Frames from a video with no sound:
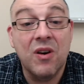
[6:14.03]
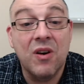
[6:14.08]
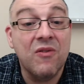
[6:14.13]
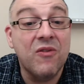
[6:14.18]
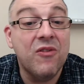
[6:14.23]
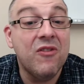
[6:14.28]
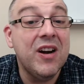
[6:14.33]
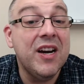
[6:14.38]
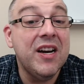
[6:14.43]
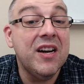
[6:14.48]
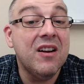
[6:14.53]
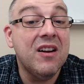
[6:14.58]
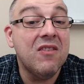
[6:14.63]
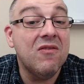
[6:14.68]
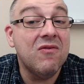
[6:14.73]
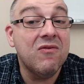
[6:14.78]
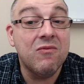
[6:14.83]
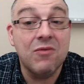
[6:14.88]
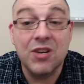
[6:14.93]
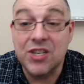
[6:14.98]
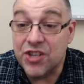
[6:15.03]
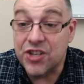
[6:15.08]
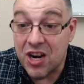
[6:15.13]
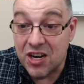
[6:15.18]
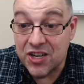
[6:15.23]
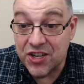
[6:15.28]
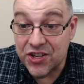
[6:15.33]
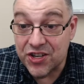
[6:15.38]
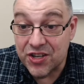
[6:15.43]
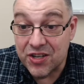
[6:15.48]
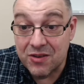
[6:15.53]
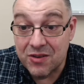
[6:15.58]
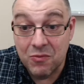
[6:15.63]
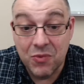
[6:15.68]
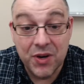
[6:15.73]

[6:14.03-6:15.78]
afraid of rejection,